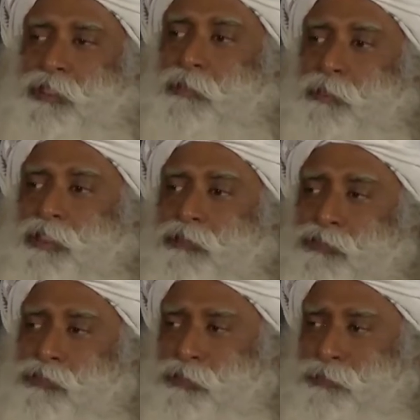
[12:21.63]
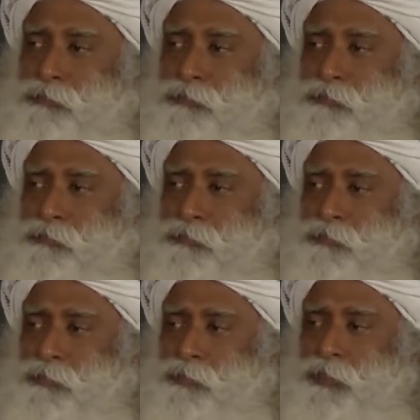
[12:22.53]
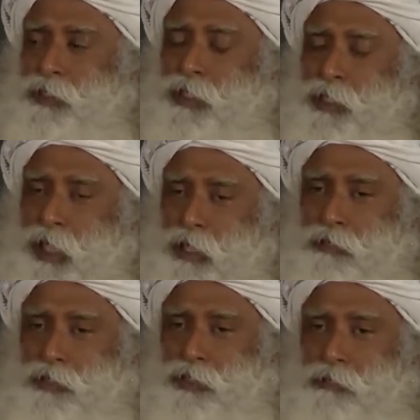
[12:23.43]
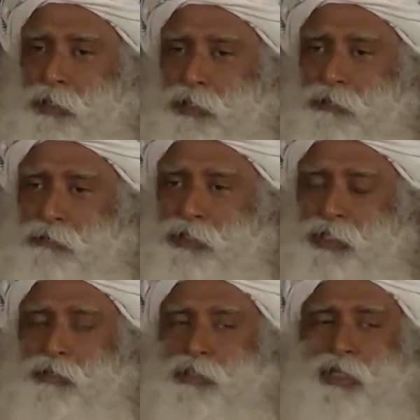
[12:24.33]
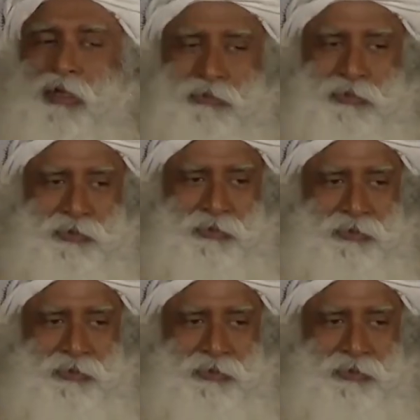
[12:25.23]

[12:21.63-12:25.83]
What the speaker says: the best food. In our stomach, without doubt,